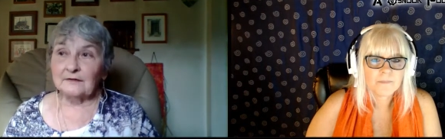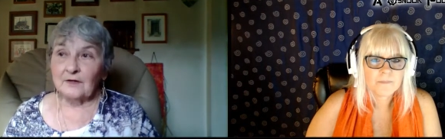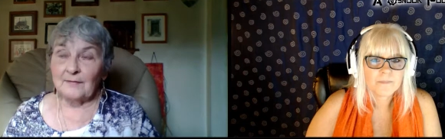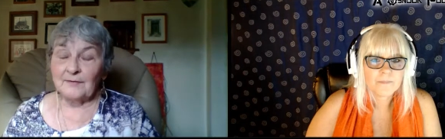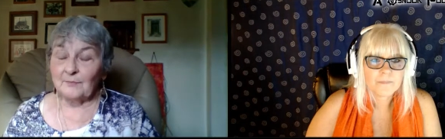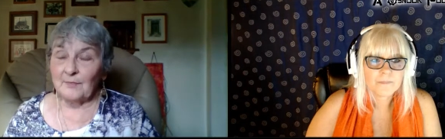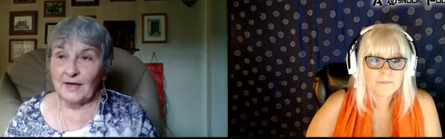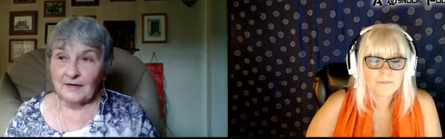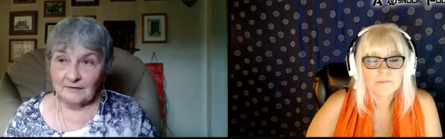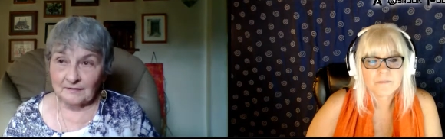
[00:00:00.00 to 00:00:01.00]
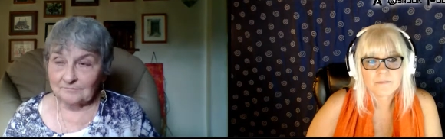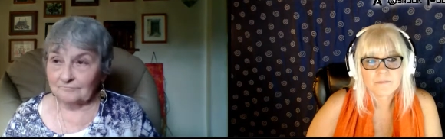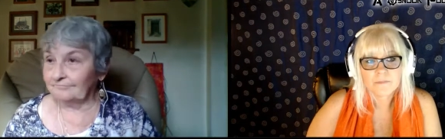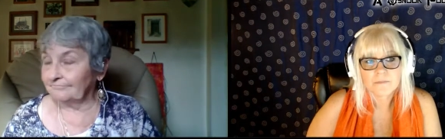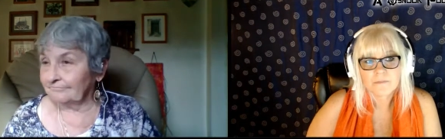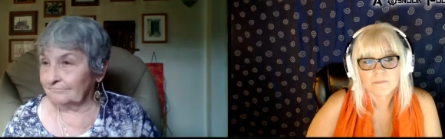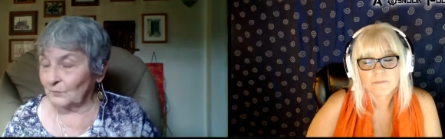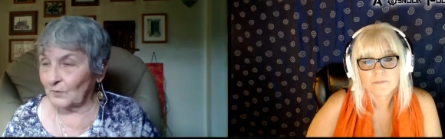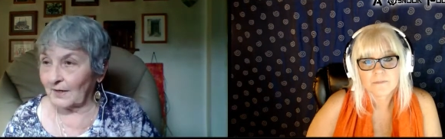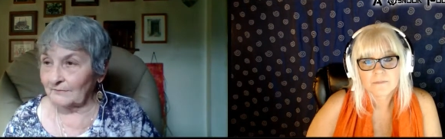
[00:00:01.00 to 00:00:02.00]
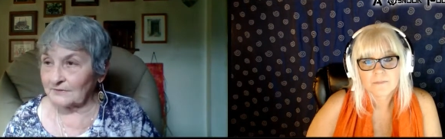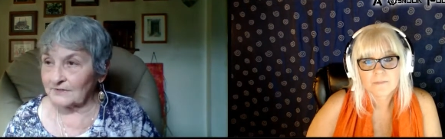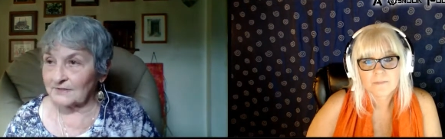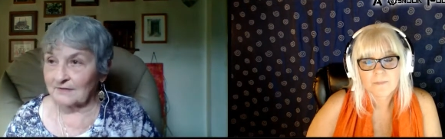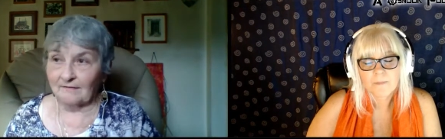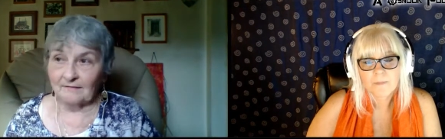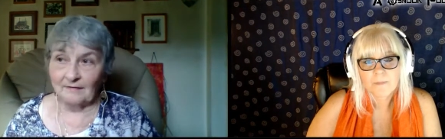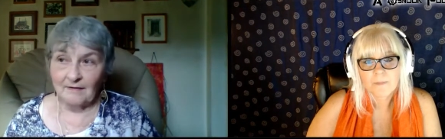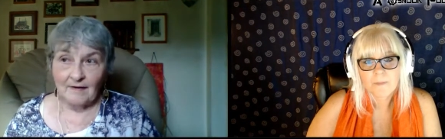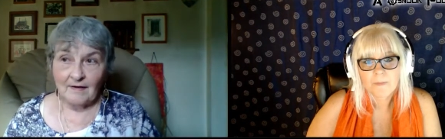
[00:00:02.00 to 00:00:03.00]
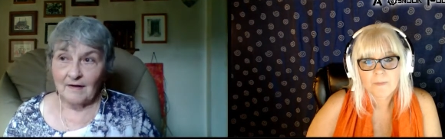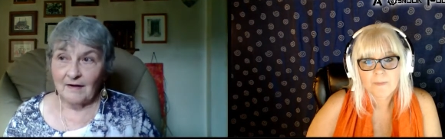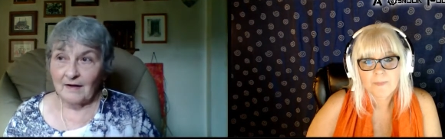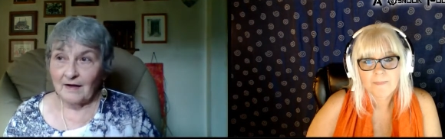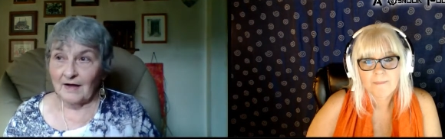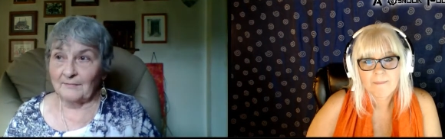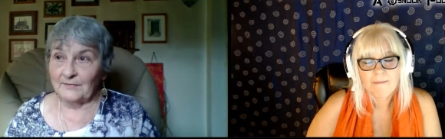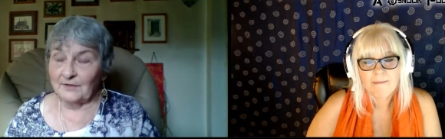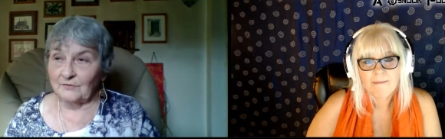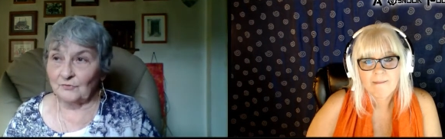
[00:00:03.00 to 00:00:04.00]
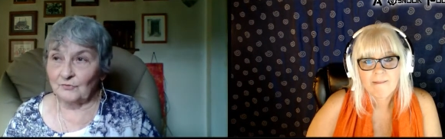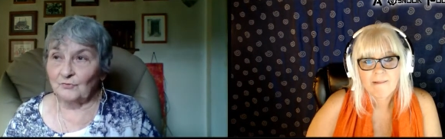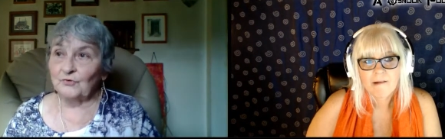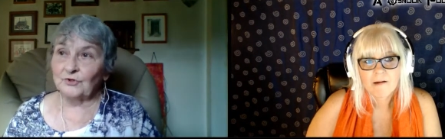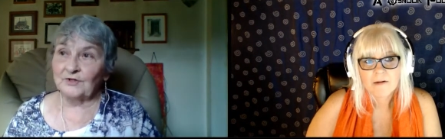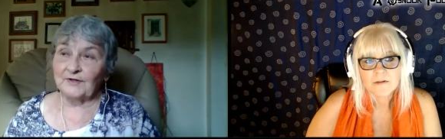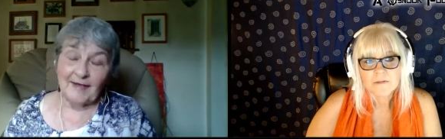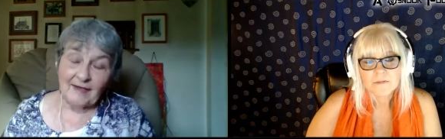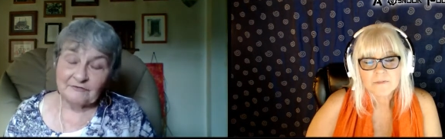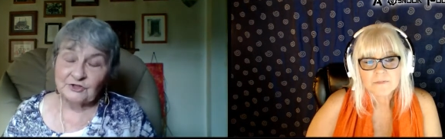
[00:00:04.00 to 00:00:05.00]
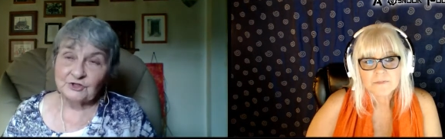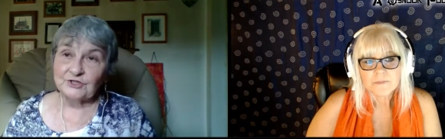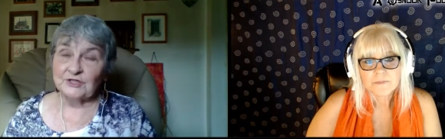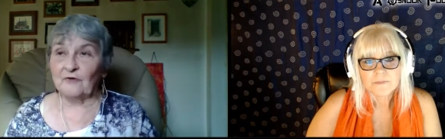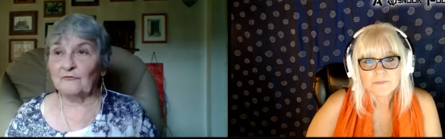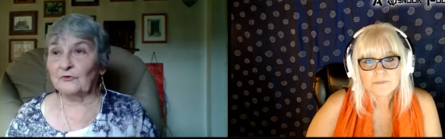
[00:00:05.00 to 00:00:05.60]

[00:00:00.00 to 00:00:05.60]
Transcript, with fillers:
Speaker 1: I mean, back in when I was young, I mean, you could laugh at yourself,